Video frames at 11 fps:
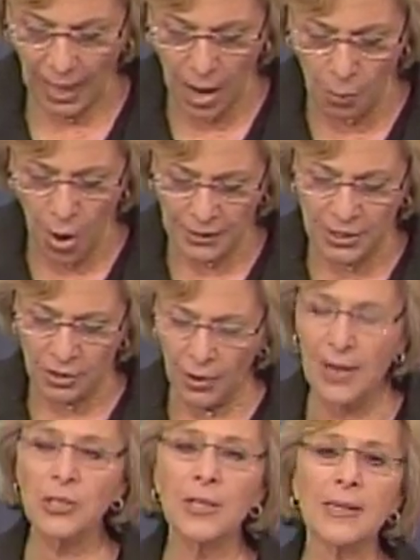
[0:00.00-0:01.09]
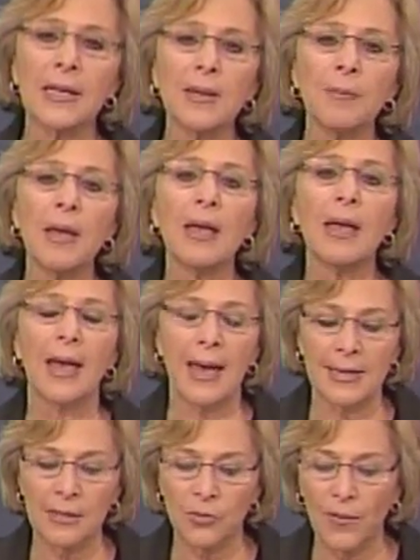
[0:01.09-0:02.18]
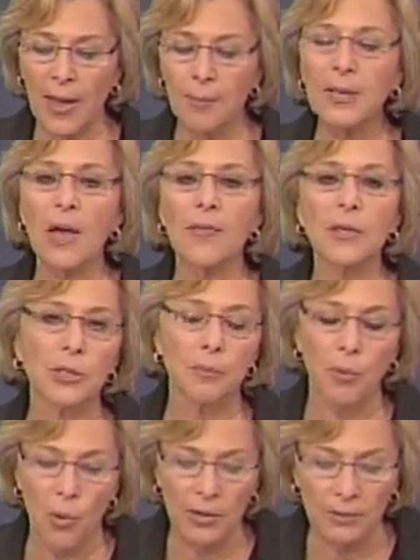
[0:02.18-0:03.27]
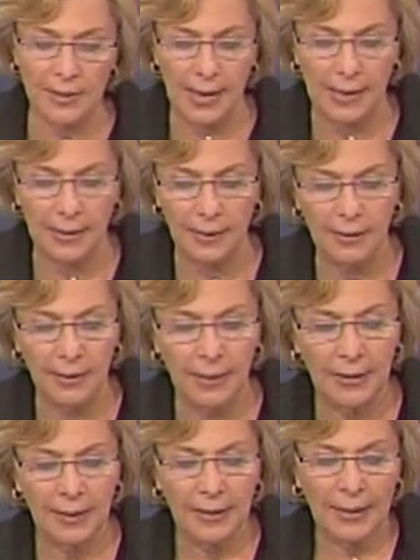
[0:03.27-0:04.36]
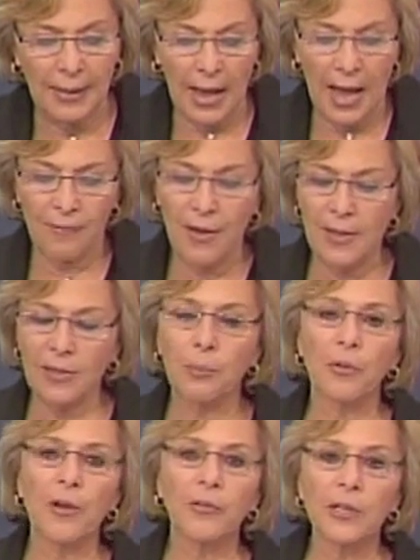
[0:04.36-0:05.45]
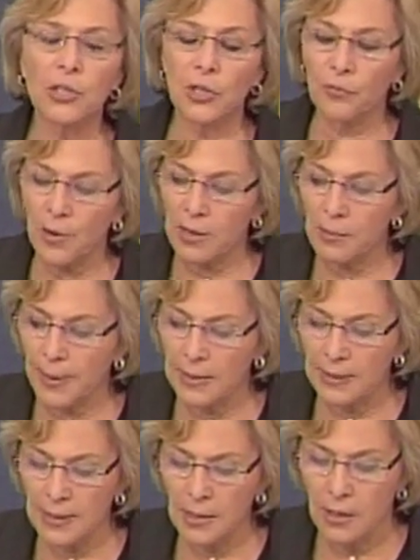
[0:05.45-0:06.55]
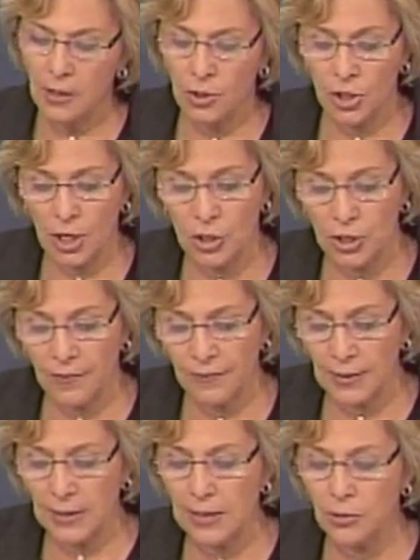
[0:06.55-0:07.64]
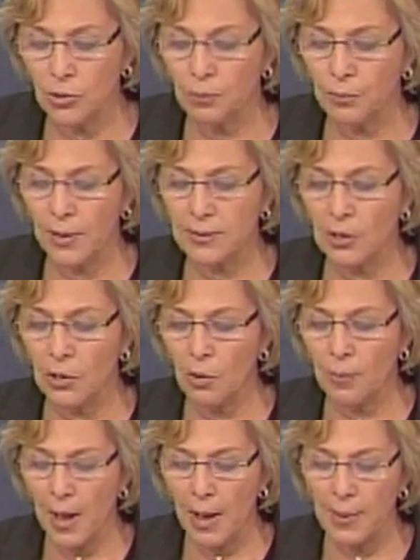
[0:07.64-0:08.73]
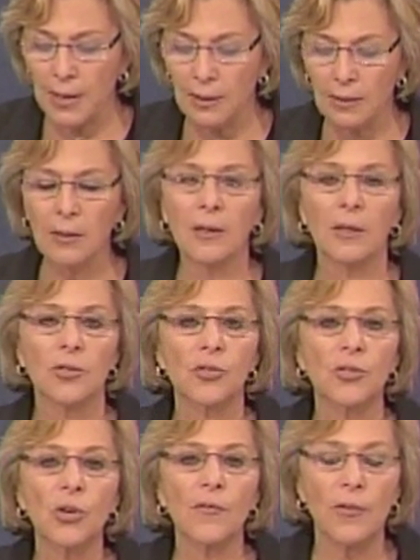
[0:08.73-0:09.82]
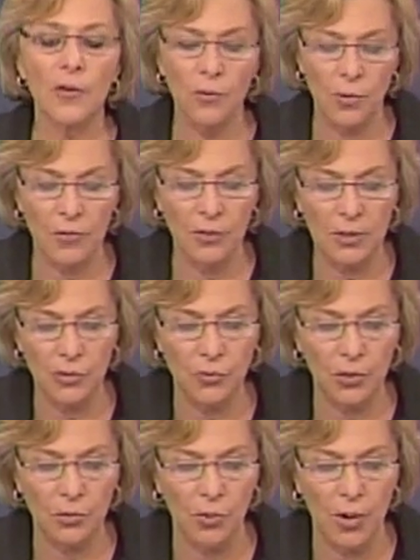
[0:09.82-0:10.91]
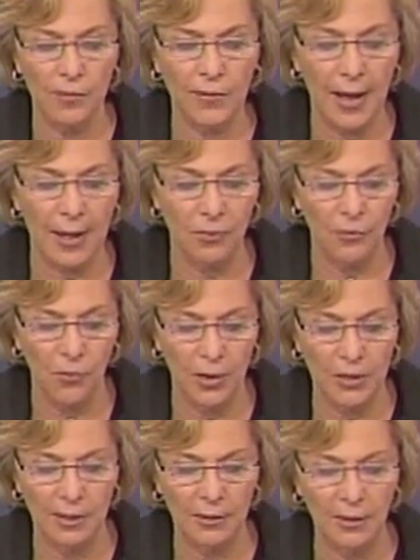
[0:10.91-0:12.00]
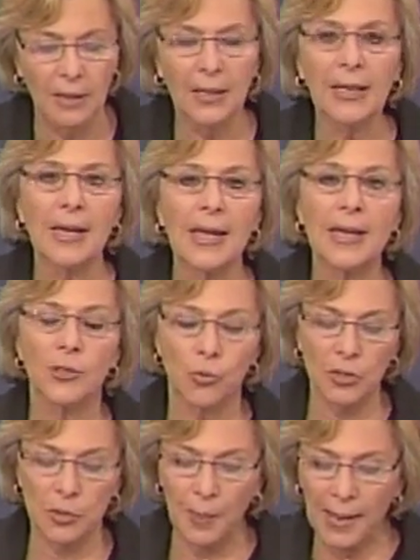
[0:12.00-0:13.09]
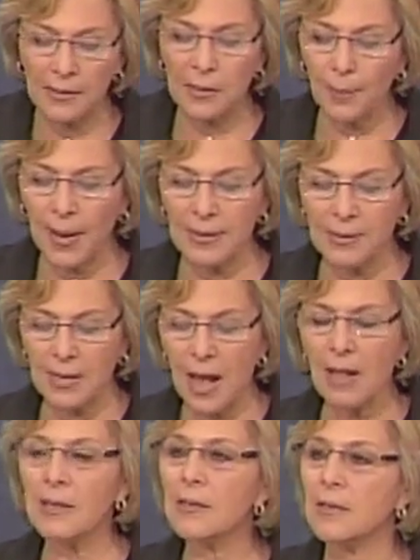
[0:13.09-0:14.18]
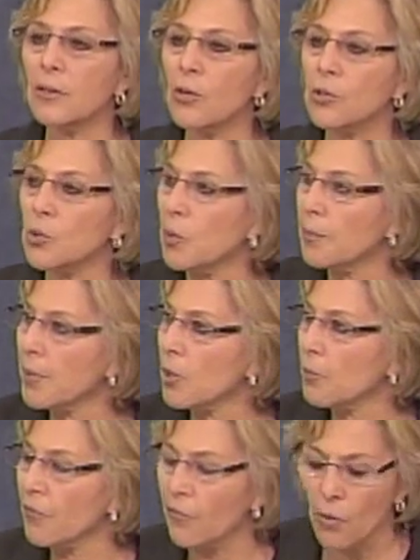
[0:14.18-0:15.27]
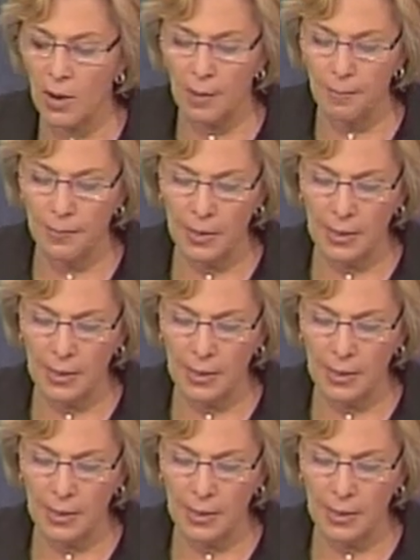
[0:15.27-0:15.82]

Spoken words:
I want to congratulate him and his family on this important day. I've had the privilege of recommending Judge Davila to President Obama to serve on the Northern District Court of California. He is respected by his colleagues and those who appear before him,